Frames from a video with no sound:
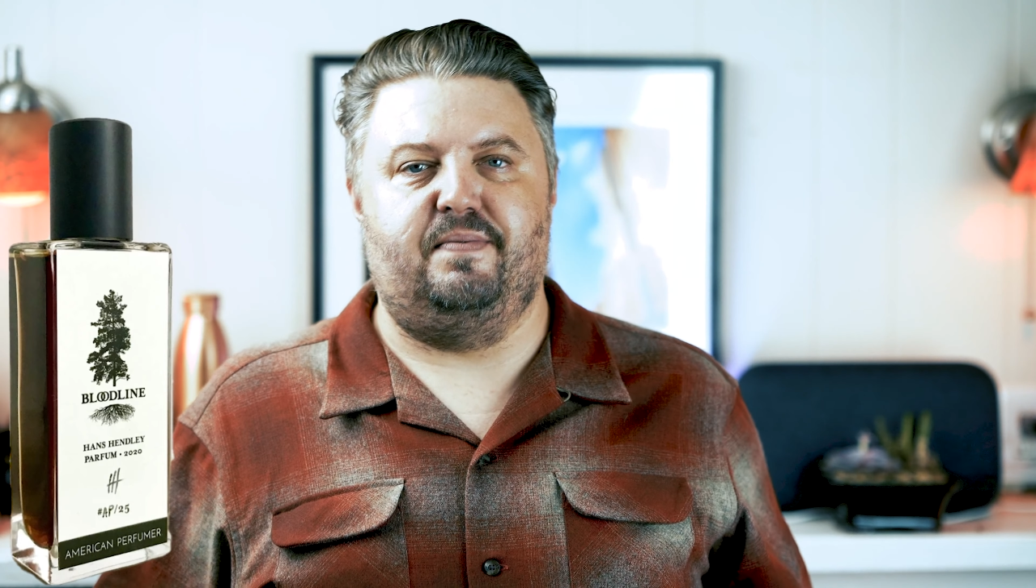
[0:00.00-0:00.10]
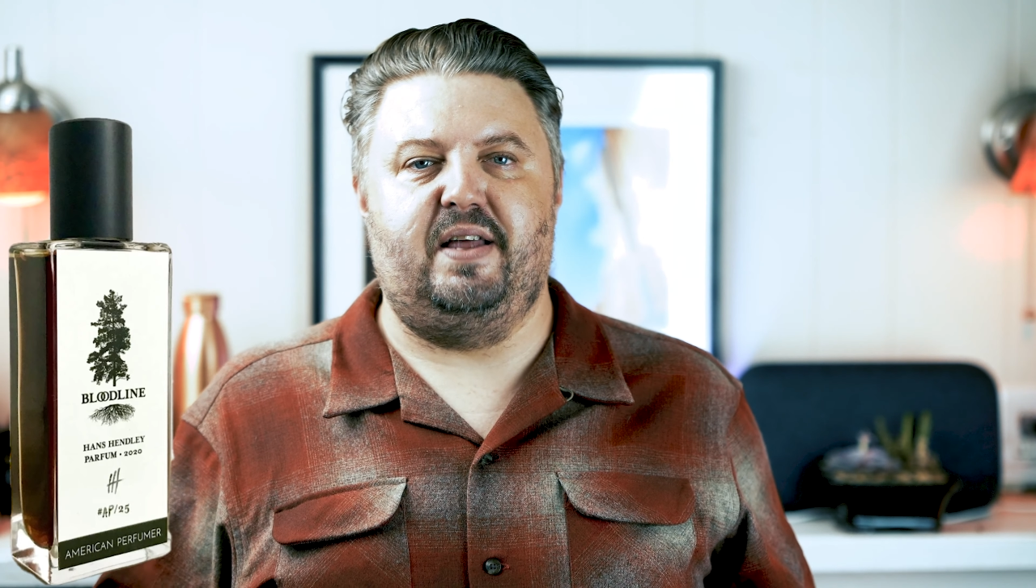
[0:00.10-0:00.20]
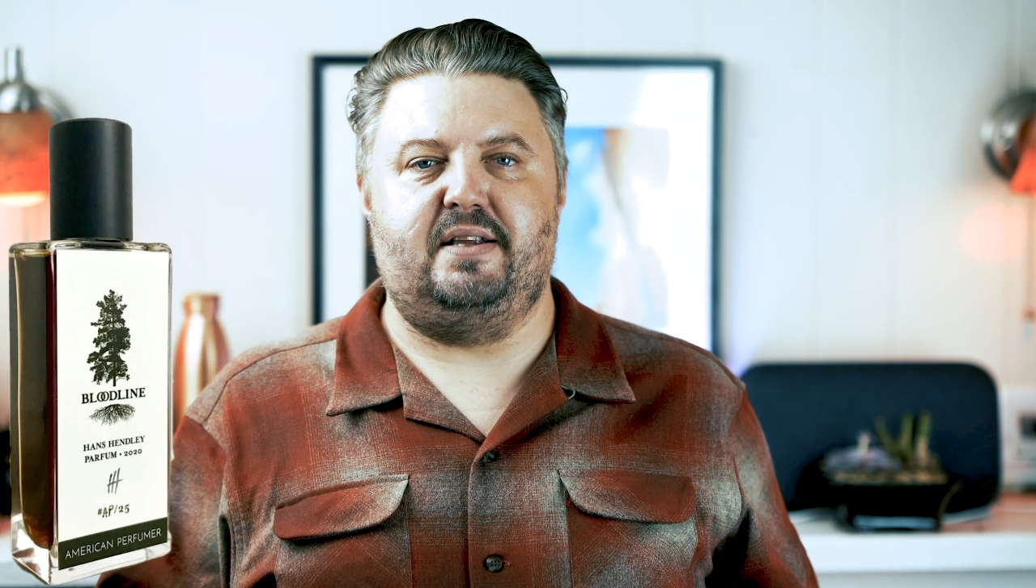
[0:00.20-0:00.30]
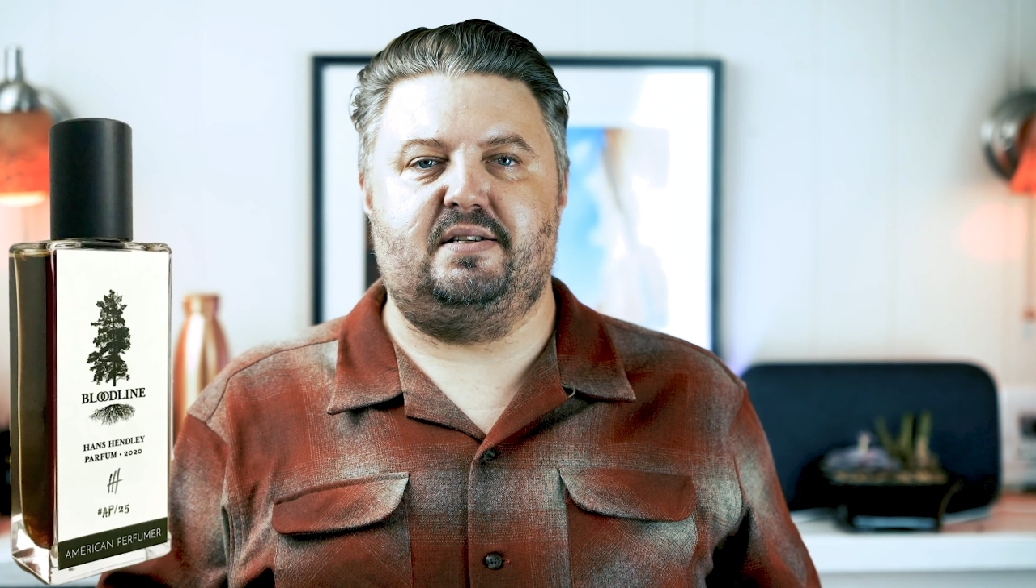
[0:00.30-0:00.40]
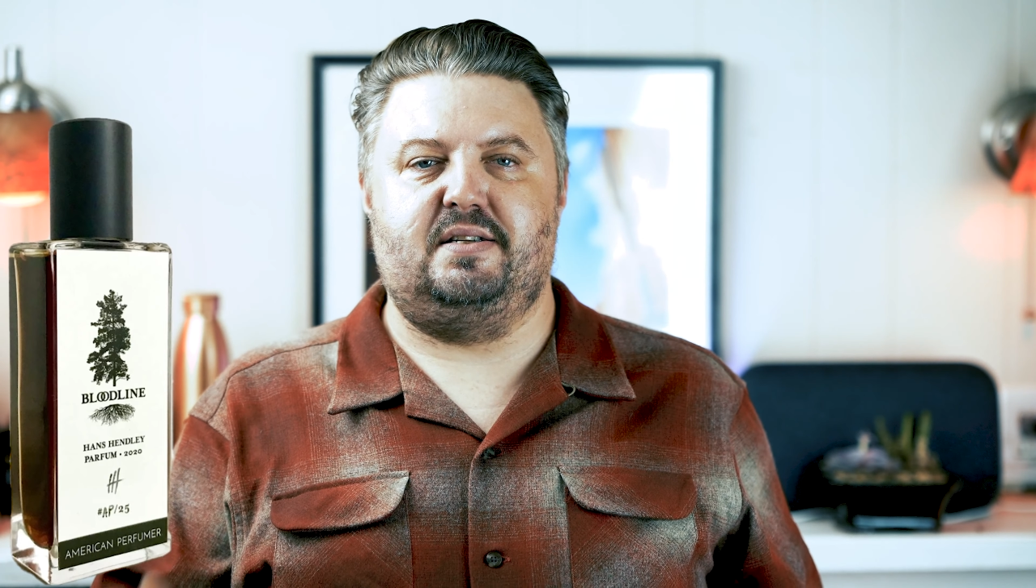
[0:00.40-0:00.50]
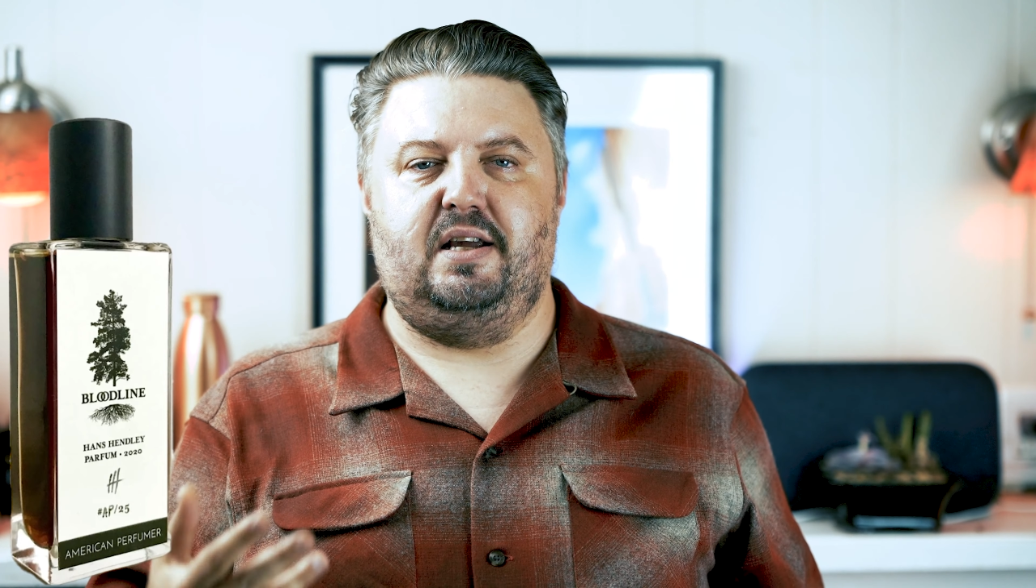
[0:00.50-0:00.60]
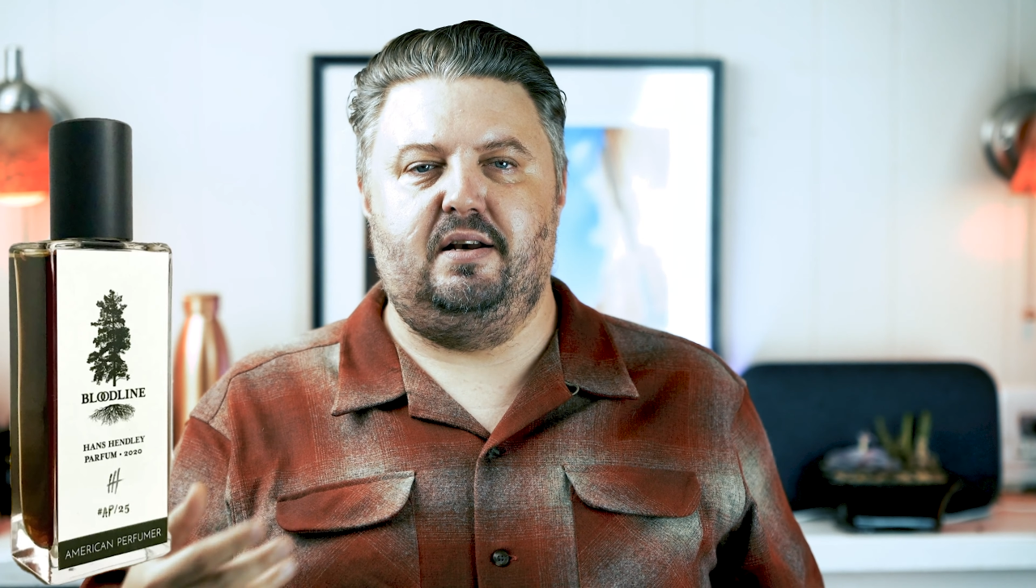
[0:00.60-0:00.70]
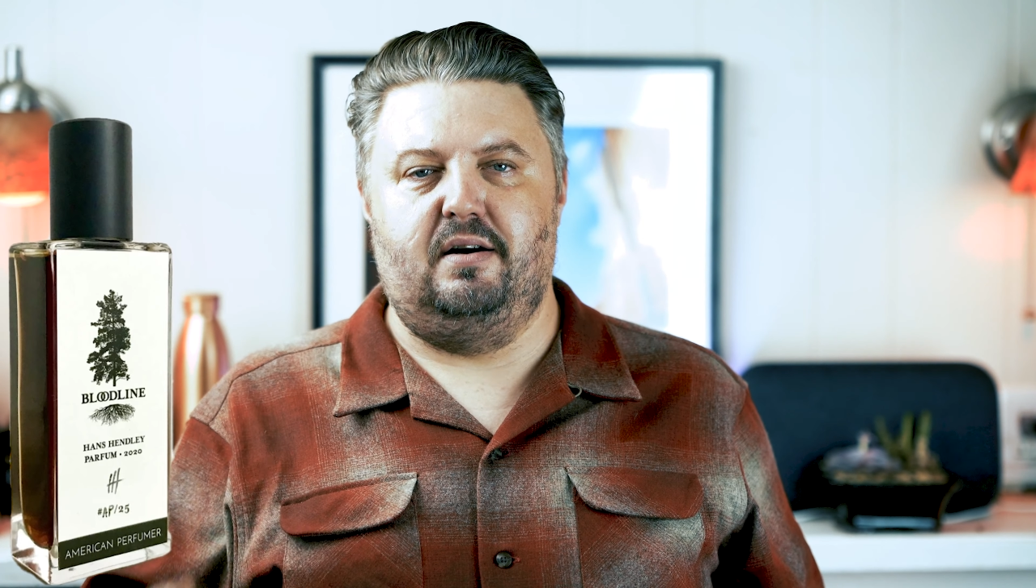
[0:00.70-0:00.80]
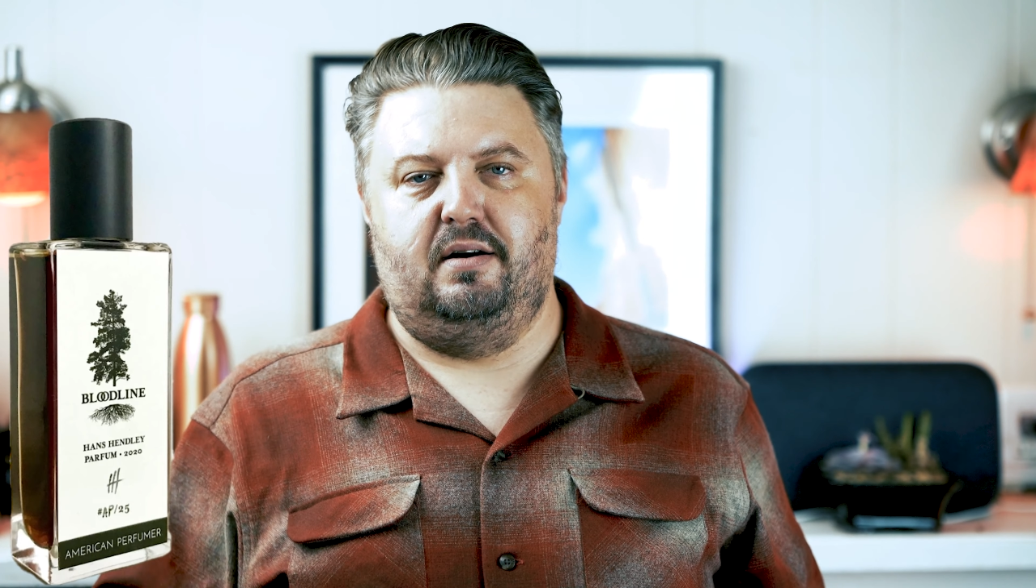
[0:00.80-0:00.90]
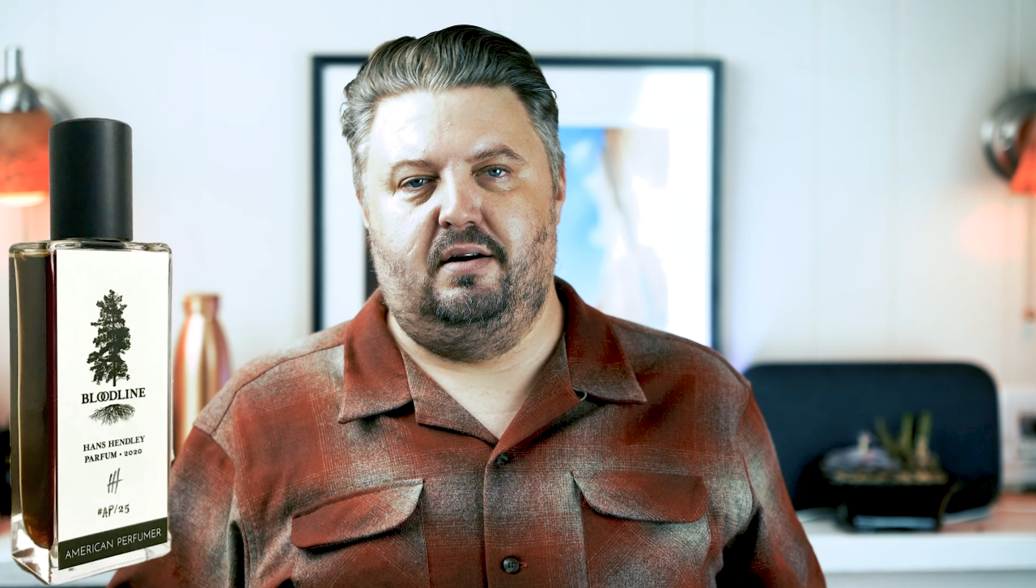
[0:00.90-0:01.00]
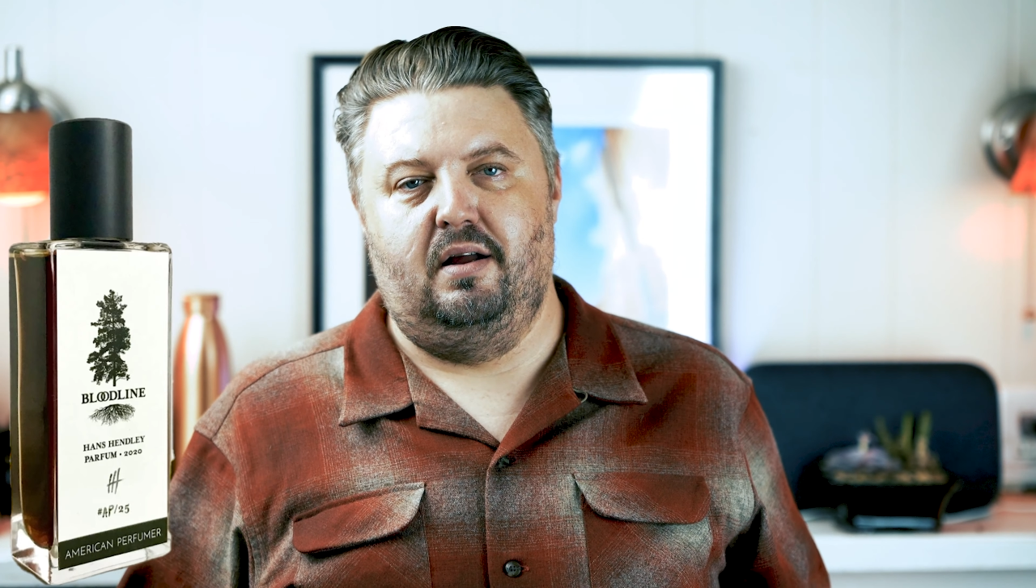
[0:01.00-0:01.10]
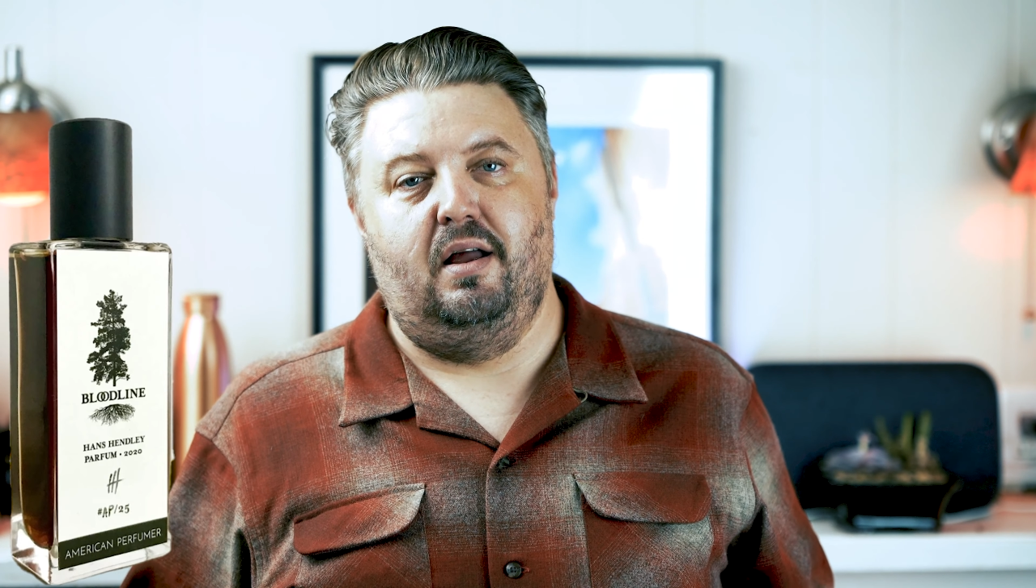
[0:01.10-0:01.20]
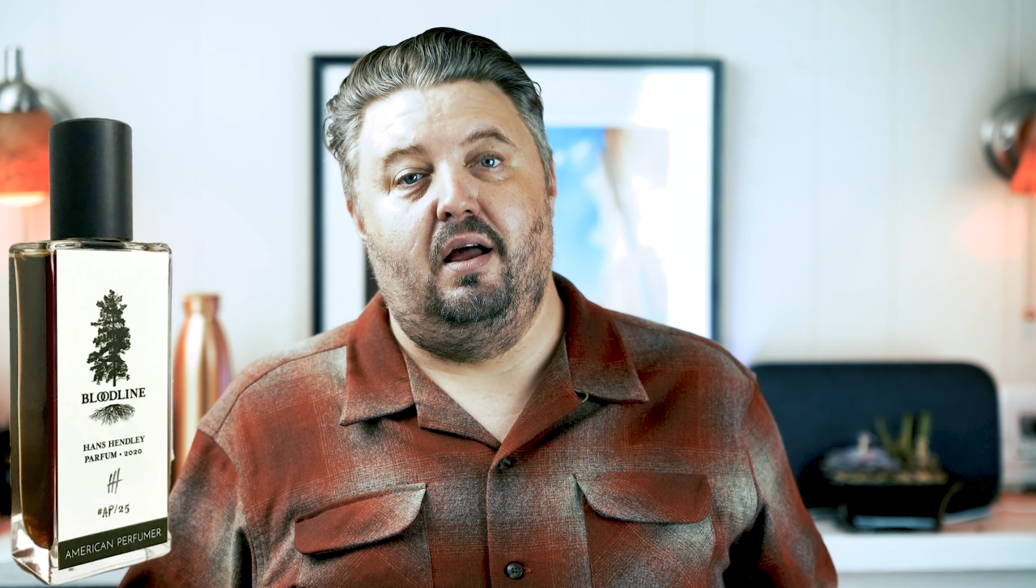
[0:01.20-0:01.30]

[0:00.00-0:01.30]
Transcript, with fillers: of that cedar,